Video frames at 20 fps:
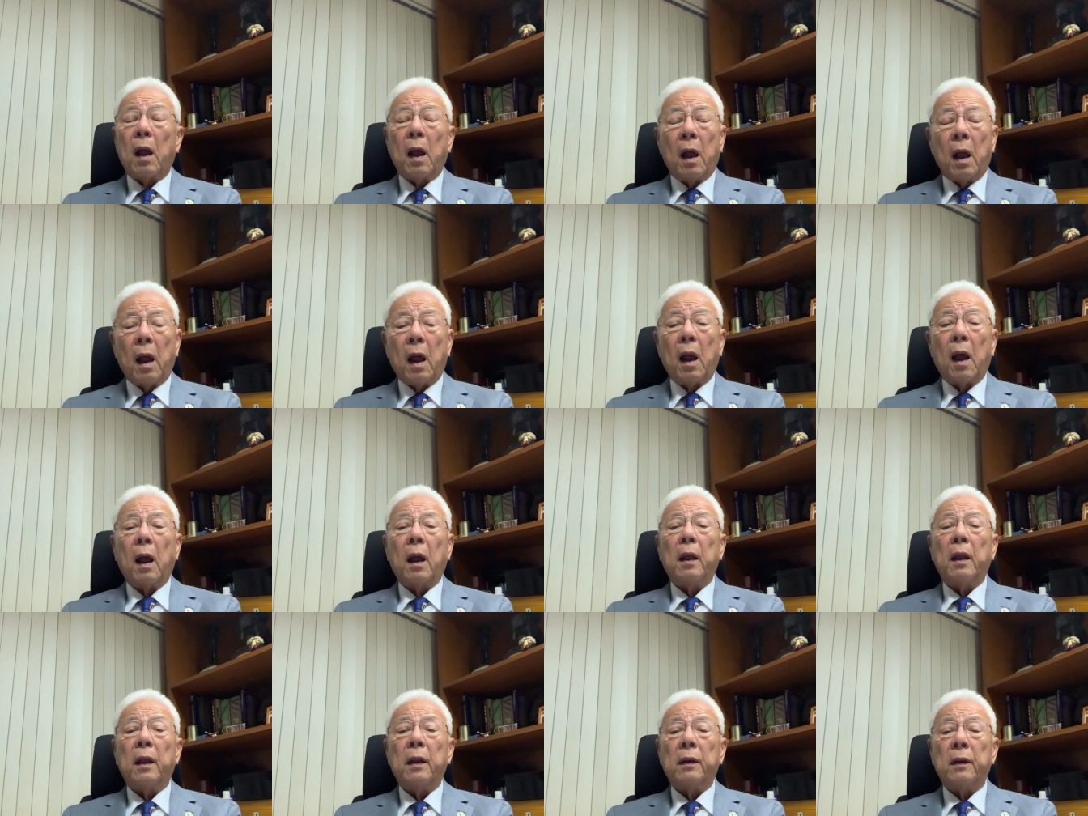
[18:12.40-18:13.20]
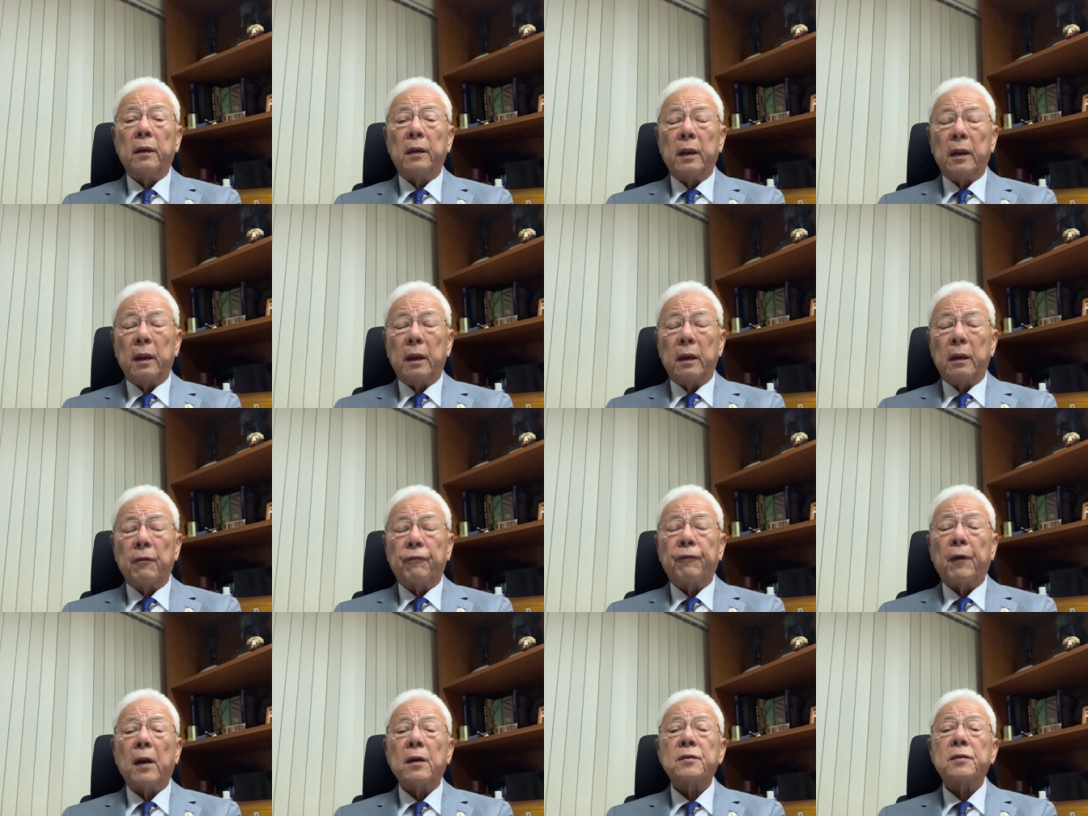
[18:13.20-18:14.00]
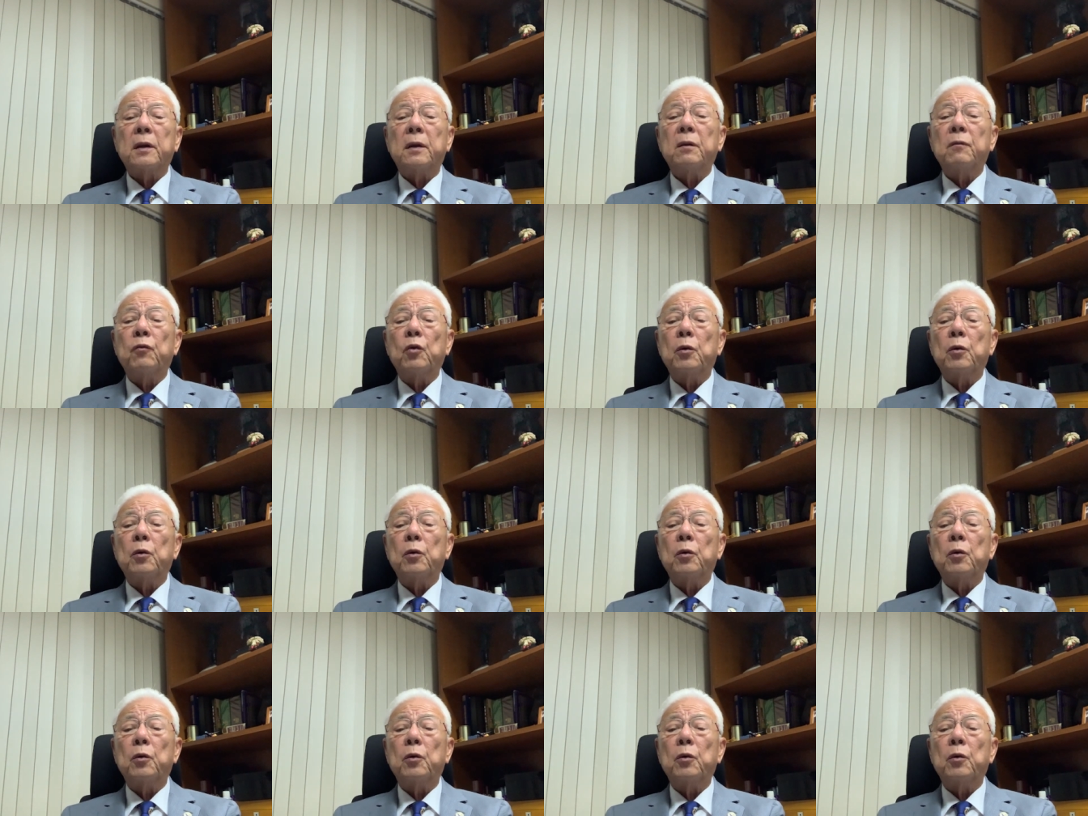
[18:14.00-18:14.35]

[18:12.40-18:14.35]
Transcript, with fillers: uh, it, the the function